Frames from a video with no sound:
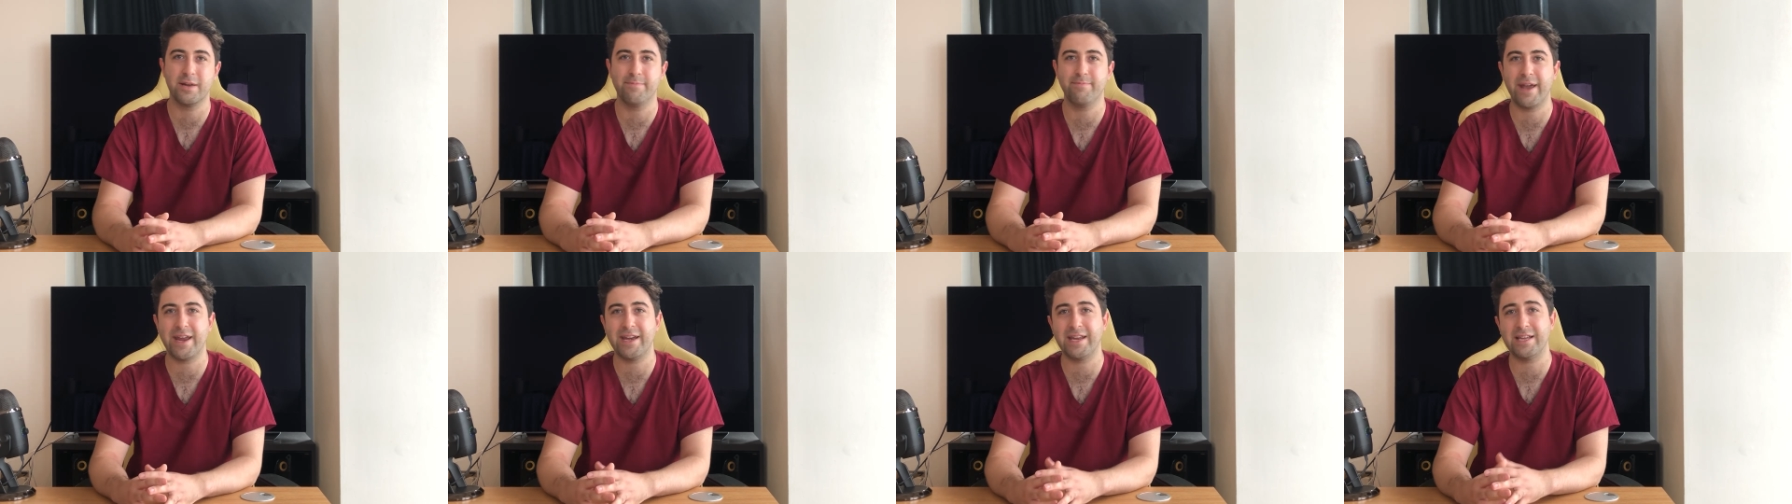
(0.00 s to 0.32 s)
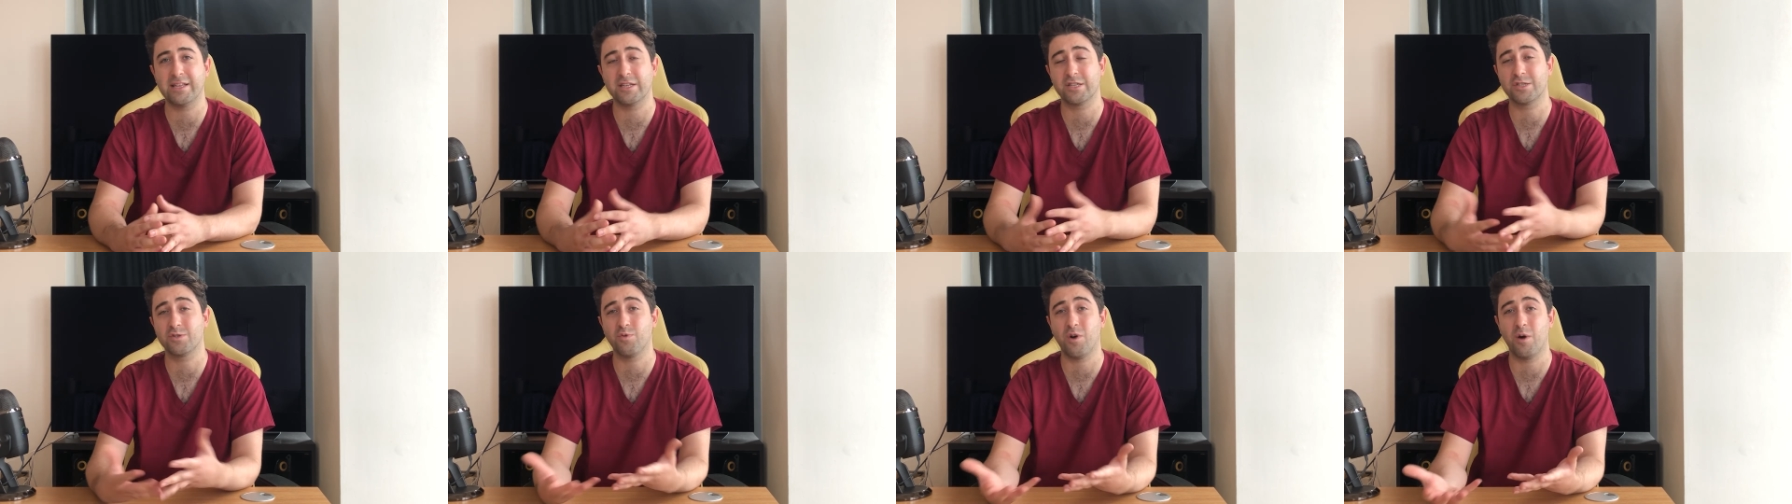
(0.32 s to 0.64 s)
it may need
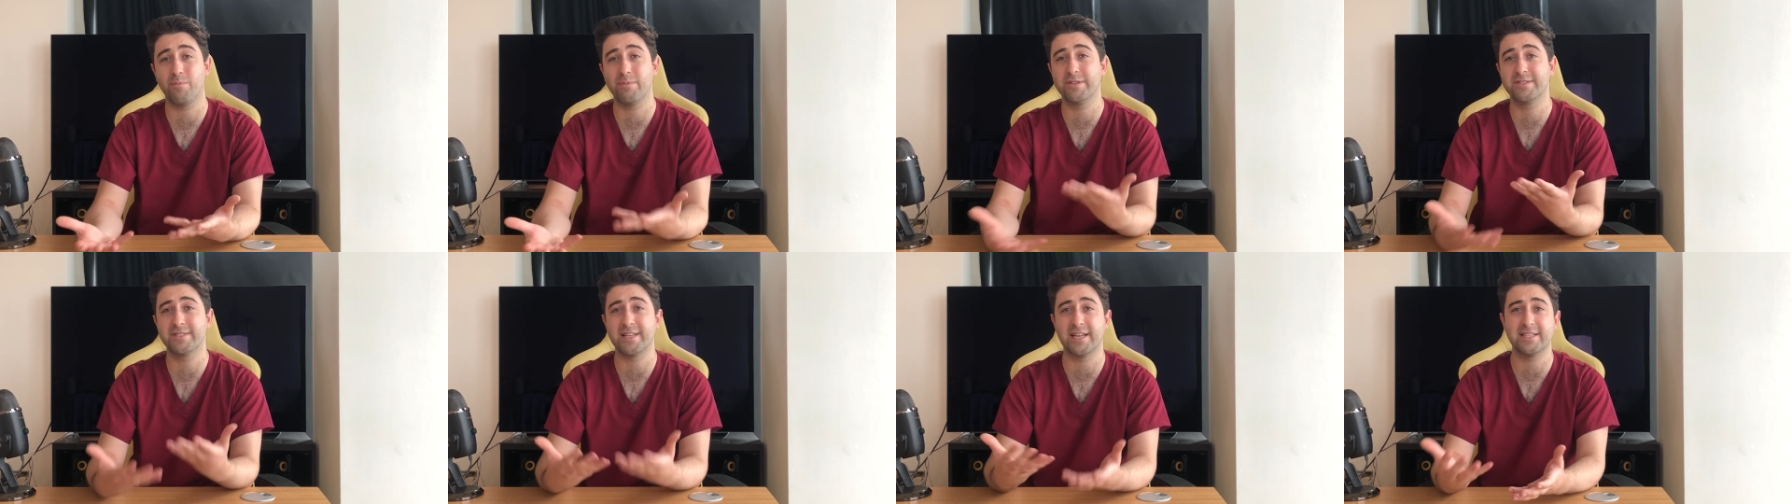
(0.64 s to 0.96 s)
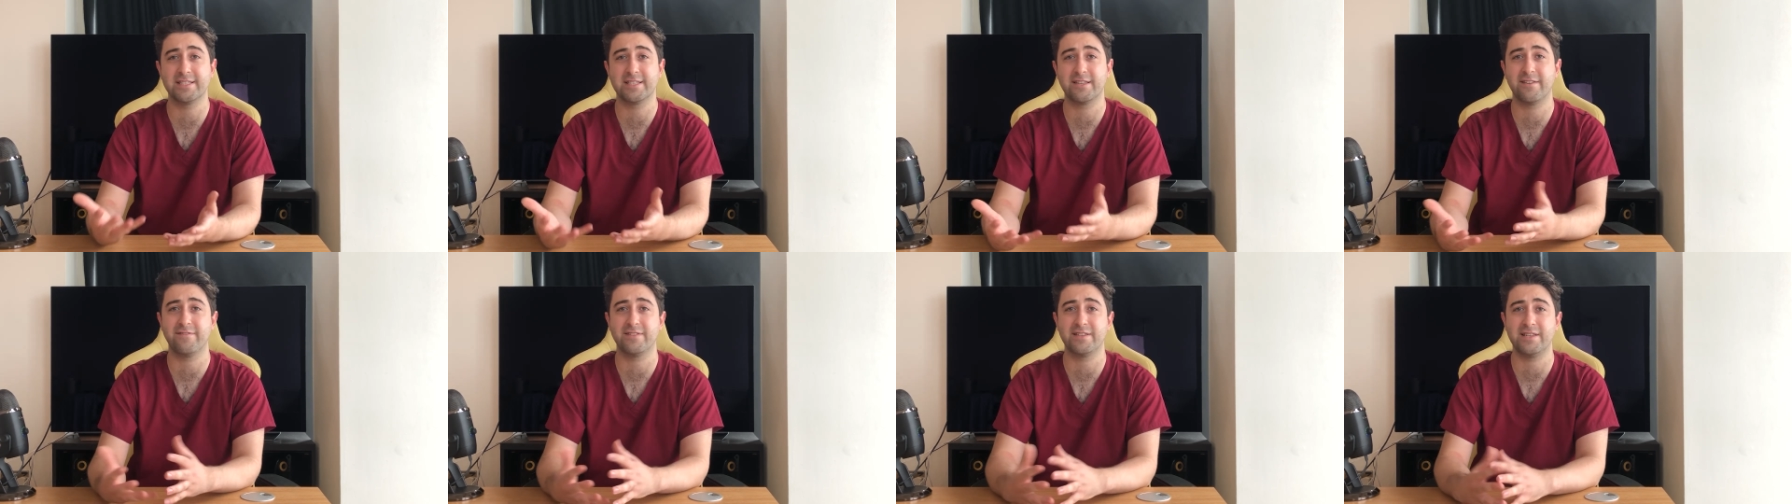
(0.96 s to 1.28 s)
a swab and
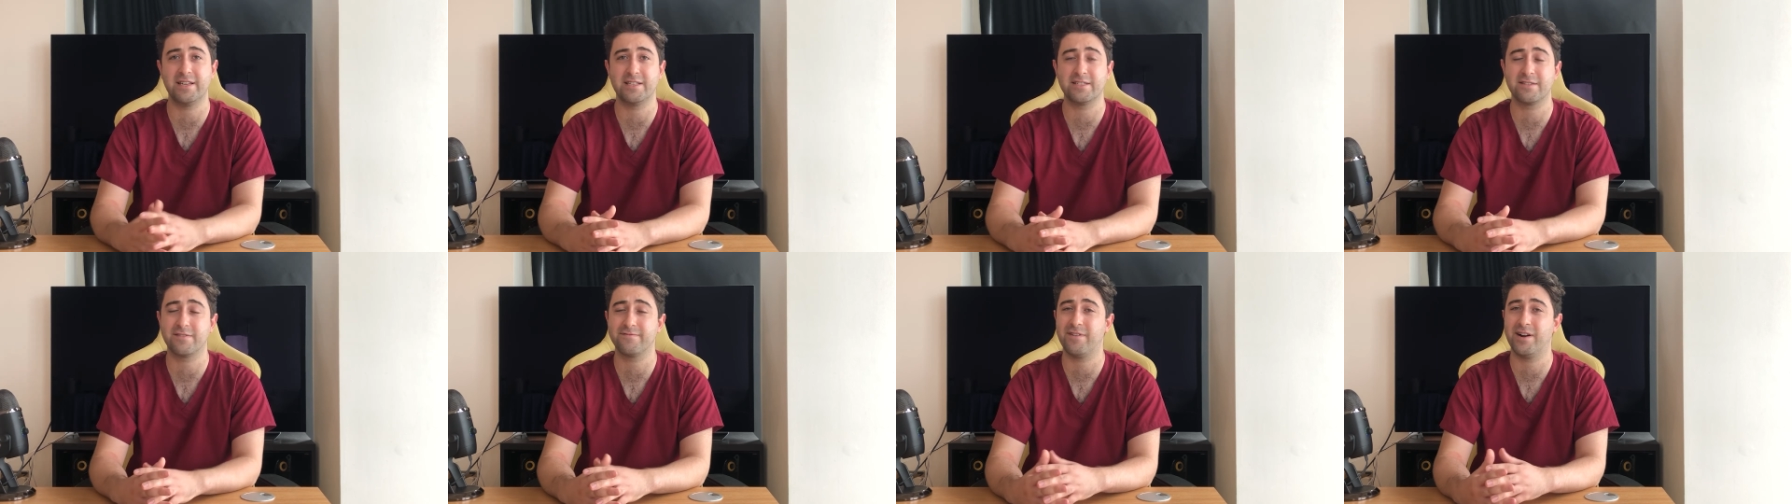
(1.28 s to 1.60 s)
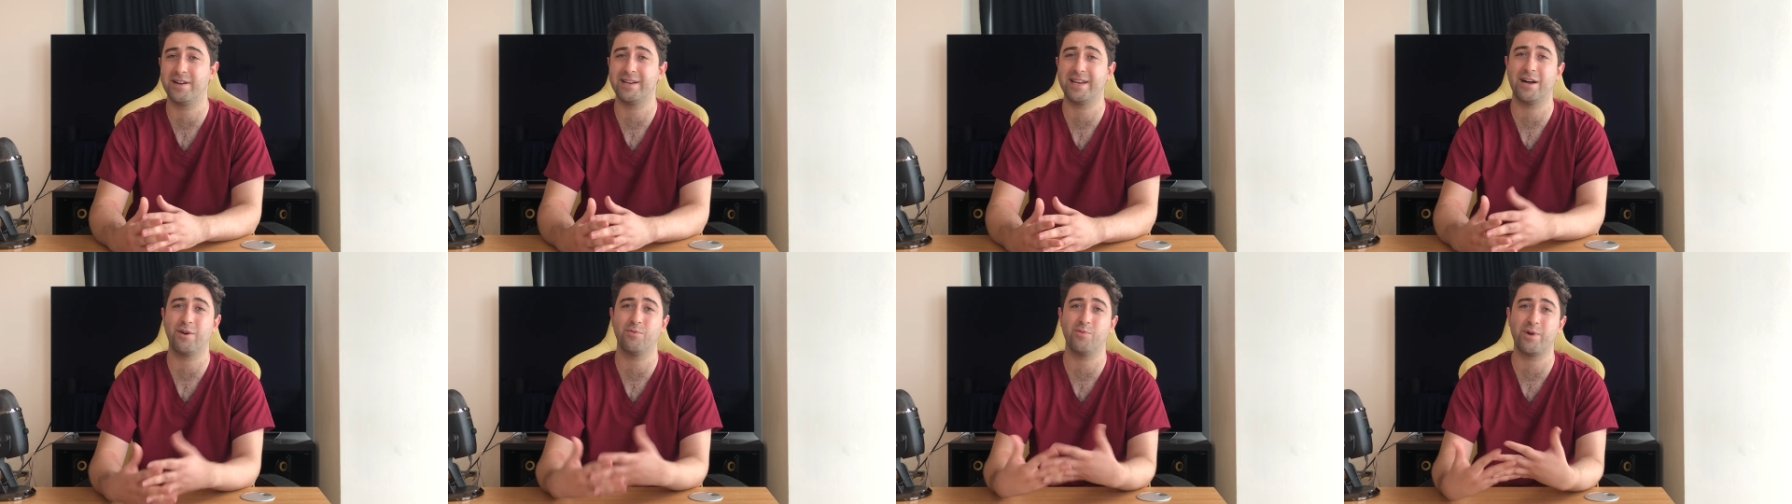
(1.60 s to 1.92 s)
sensitivities to
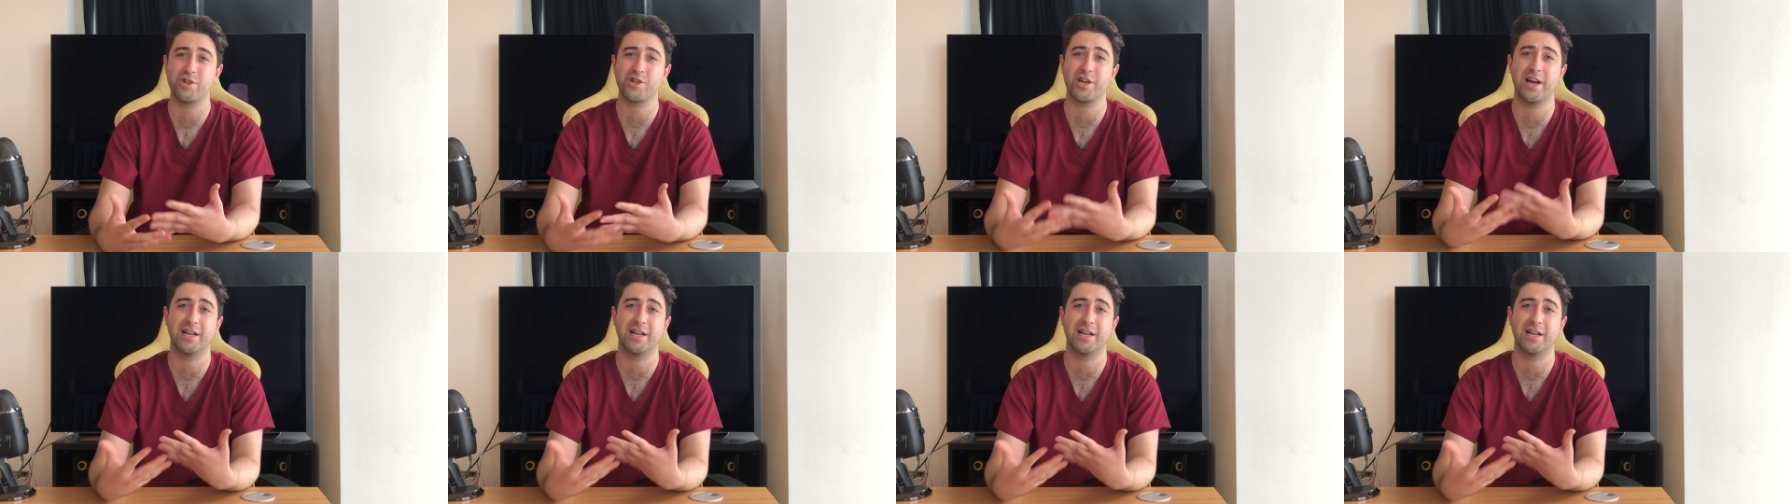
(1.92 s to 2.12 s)
find out which